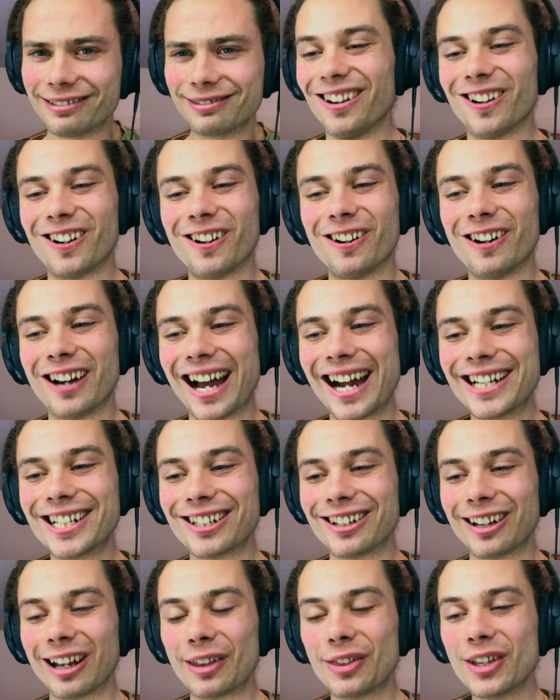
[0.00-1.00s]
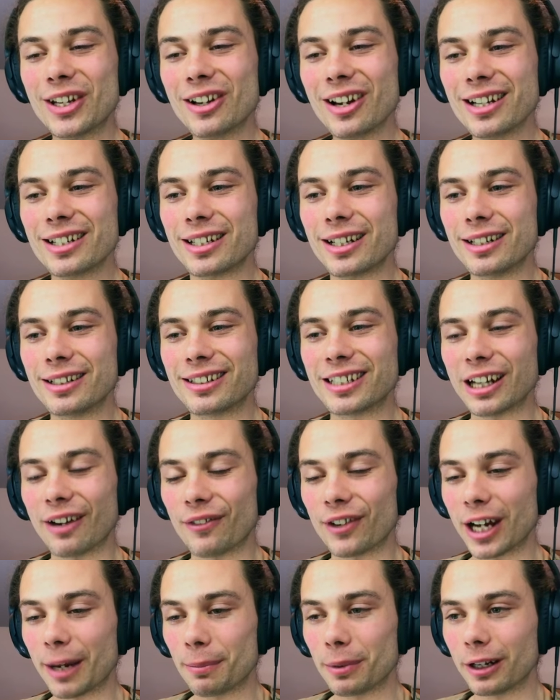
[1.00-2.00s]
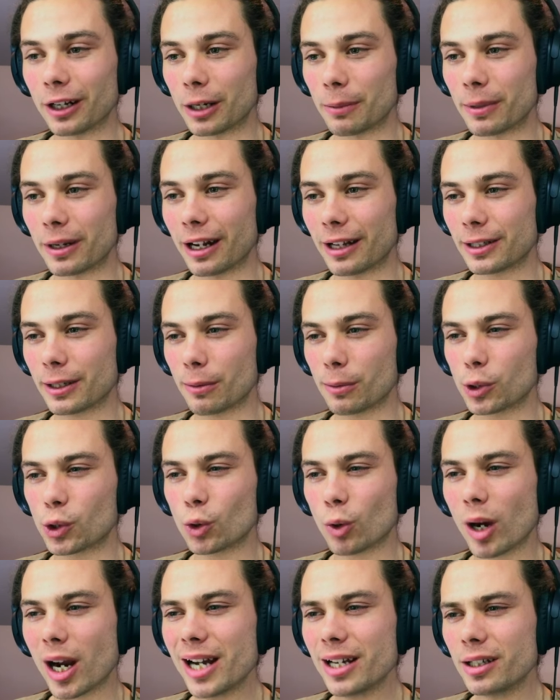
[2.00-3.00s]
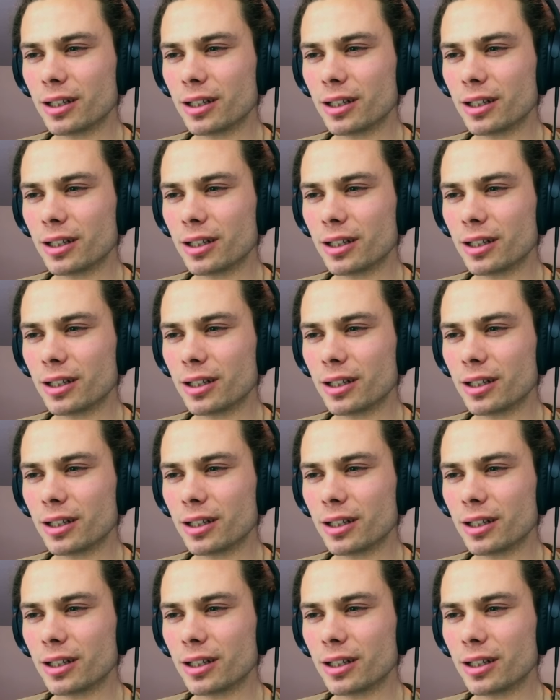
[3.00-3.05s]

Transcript: Actually, I think I did stuff it up a little bit as I was trying